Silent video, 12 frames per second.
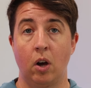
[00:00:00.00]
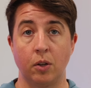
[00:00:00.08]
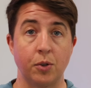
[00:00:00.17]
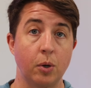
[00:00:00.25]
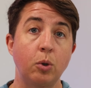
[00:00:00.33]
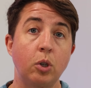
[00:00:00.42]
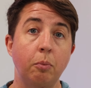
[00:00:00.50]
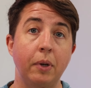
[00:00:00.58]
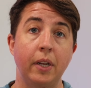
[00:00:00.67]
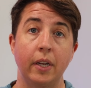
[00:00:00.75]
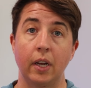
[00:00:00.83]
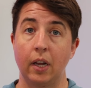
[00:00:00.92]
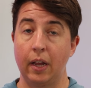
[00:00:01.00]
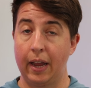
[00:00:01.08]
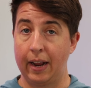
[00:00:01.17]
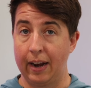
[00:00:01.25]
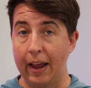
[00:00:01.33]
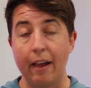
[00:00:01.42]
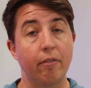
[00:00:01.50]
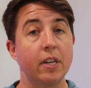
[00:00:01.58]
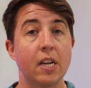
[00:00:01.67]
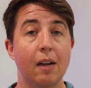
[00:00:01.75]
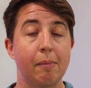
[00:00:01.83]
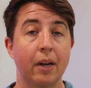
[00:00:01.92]
on social media and every
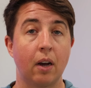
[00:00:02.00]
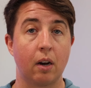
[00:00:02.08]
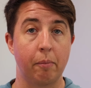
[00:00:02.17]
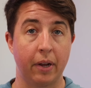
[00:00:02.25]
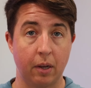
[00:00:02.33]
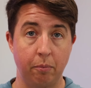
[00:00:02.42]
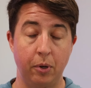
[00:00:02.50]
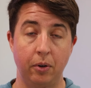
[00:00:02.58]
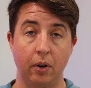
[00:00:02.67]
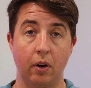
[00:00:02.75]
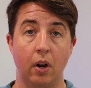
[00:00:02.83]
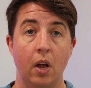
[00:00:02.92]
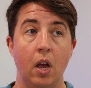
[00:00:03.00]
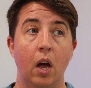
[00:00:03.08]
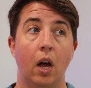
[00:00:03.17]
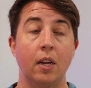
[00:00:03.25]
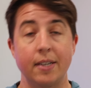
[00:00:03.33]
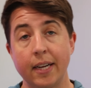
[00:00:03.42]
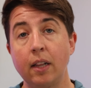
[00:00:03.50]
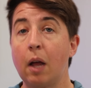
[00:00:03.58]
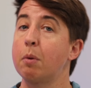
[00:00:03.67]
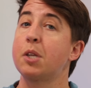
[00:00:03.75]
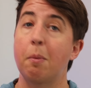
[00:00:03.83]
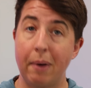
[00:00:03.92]
time I got on my computer until I
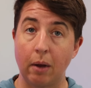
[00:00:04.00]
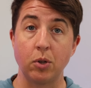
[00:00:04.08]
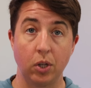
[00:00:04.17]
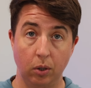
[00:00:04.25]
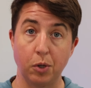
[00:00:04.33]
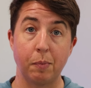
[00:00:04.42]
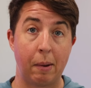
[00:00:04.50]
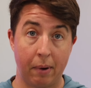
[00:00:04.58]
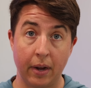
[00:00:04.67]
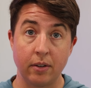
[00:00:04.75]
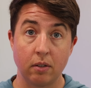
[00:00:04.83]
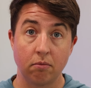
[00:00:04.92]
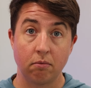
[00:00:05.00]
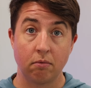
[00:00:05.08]
was about to lose my mind.